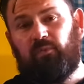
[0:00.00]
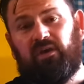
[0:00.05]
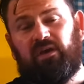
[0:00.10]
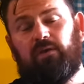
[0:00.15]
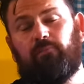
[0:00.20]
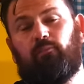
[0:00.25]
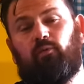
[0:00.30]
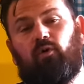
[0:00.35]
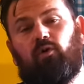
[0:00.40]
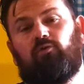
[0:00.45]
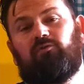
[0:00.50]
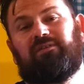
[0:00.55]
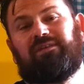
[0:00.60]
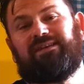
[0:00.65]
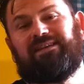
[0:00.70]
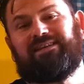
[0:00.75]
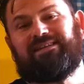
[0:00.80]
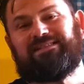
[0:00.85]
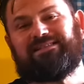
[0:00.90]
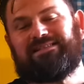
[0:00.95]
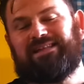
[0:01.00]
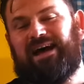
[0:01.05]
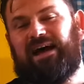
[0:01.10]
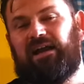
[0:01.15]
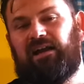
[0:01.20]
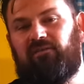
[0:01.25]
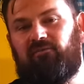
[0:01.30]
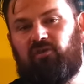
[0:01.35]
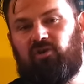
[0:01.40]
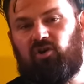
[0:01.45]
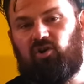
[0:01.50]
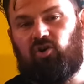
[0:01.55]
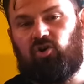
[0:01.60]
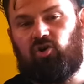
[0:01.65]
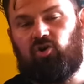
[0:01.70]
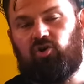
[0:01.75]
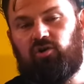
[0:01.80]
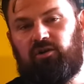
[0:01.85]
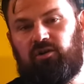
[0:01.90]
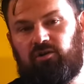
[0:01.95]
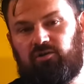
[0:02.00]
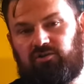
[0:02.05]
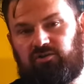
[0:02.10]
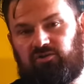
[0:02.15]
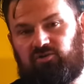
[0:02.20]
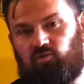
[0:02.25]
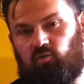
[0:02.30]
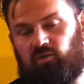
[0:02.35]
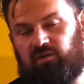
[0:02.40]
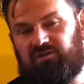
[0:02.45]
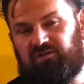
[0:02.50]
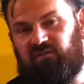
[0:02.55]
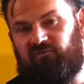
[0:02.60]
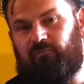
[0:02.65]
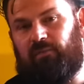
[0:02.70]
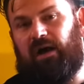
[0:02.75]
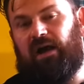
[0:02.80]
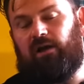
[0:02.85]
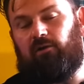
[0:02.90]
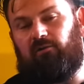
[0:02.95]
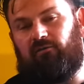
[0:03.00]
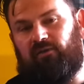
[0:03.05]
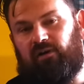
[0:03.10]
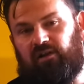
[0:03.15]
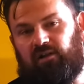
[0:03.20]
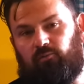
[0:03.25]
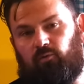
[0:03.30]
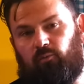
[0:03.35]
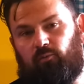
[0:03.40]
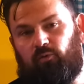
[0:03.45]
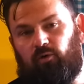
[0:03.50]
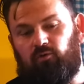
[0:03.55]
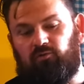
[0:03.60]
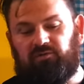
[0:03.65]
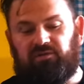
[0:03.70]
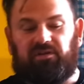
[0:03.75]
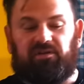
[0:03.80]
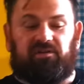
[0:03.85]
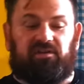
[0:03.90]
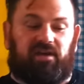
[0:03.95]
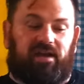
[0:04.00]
Pea protein is not even a good source of bioavailable protein.